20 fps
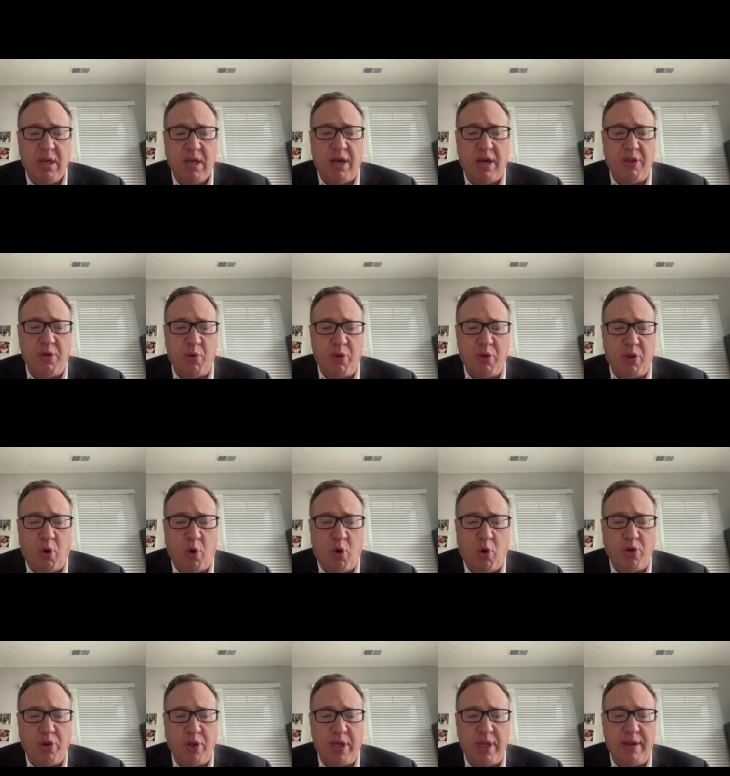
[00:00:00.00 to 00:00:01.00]
The
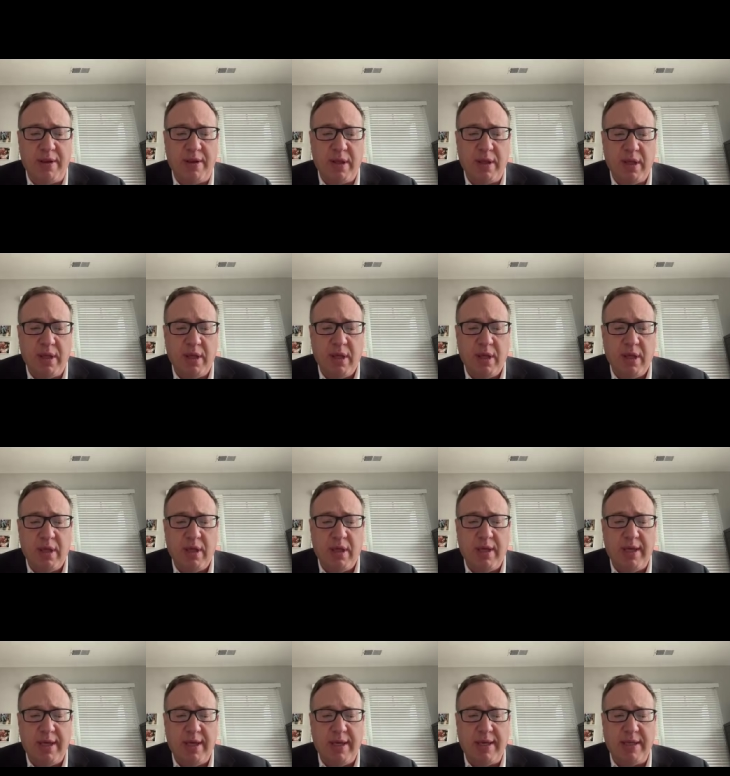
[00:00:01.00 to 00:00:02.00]
withholding
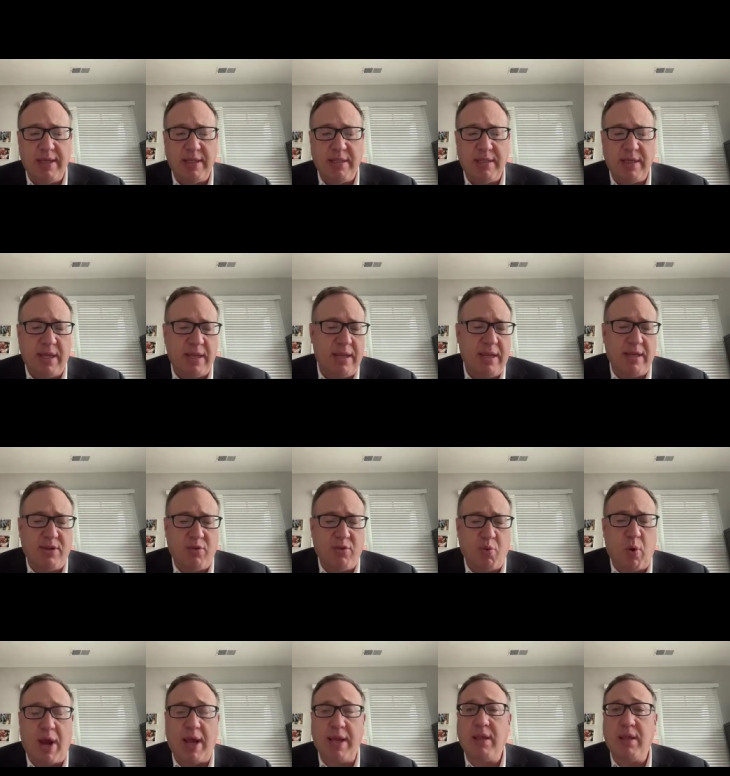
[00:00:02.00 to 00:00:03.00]
and it's
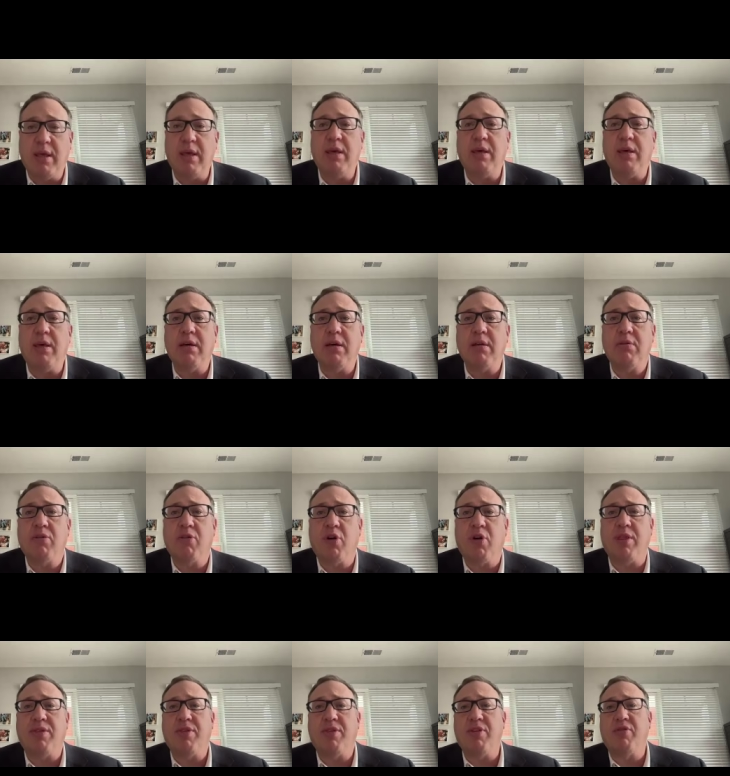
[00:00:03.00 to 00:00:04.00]
widely
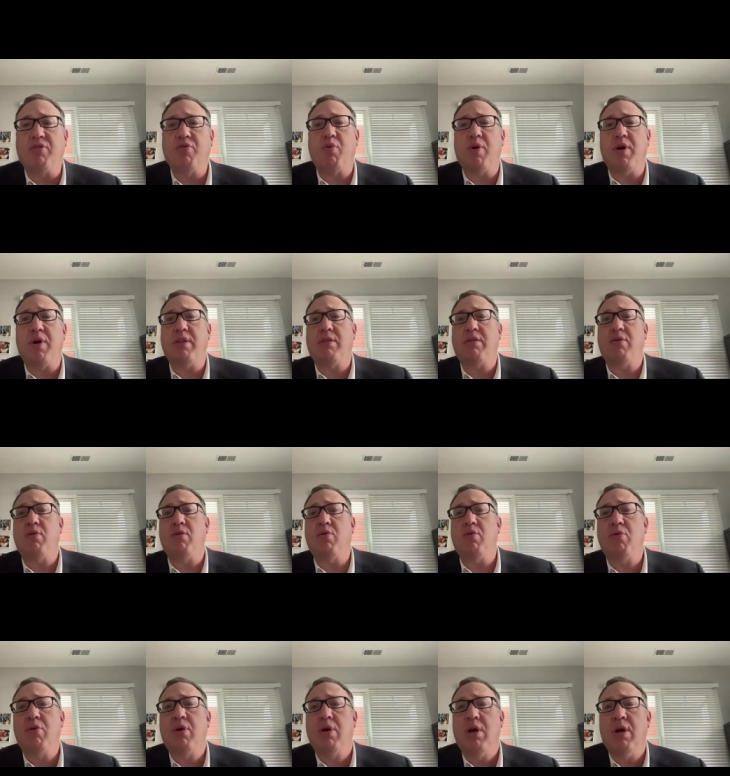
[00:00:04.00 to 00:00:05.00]
thought this way
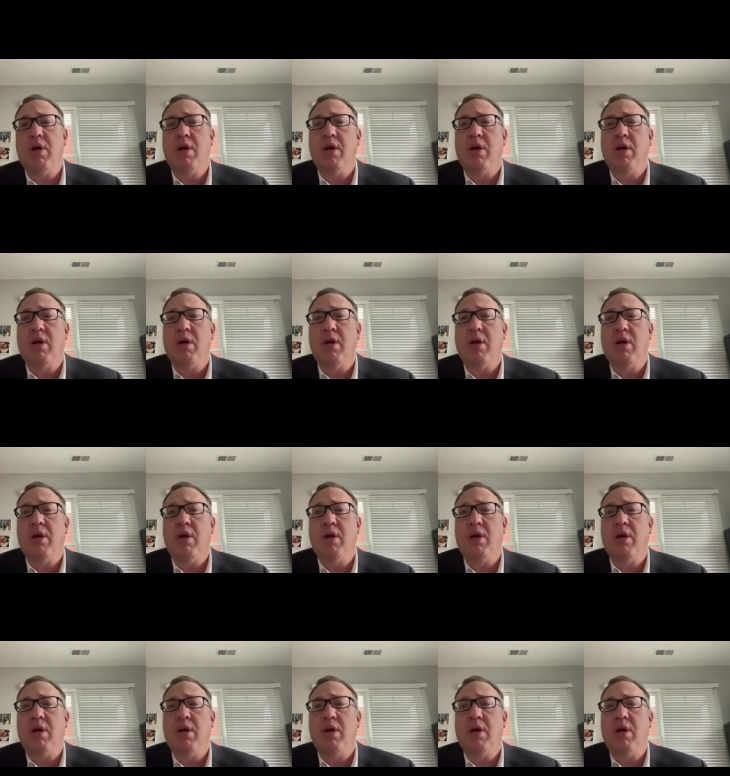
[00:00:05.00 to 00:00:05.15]
too,